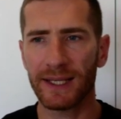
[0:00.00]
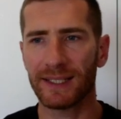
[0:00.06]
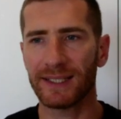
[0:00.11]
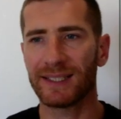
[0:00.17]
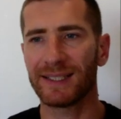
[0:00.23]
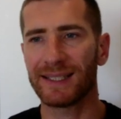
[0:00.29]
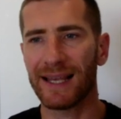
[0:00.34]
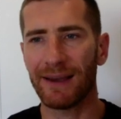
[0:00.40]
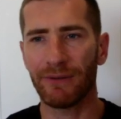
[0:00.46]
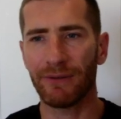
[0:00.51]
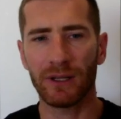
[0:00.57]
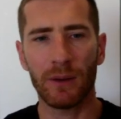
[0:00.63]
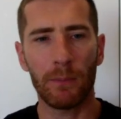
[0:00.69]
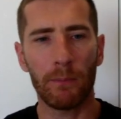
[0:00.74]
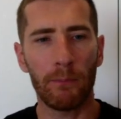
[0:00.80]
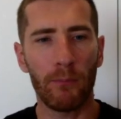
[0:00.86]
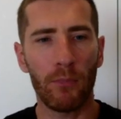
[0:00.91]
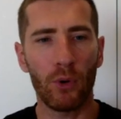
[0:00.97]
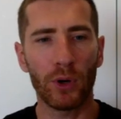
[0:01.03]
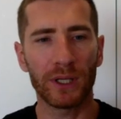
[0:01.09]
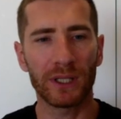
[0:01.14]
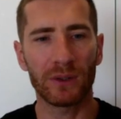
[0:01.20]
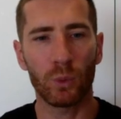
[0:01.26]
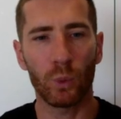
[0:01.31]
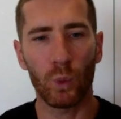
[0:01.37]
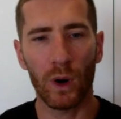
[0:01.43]

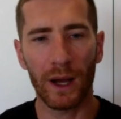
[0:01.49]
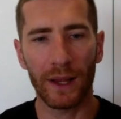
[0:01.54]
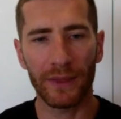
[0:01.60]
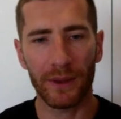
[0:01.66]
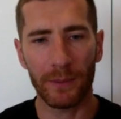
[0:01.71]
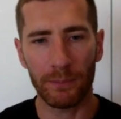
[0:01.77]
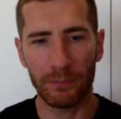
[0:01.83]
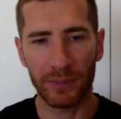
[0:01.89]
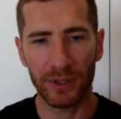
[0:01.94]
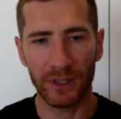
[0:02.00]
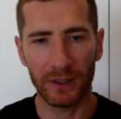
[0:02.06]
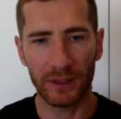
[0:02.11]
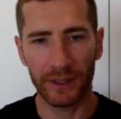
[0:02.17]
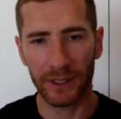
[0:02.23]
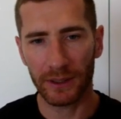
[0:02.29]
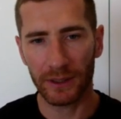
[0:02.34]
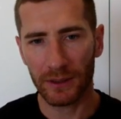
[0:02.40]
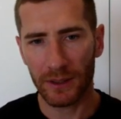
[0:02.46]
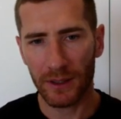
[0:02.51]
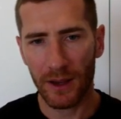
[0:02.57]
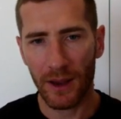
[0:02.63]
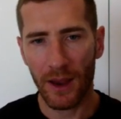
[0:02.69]
7.1 billion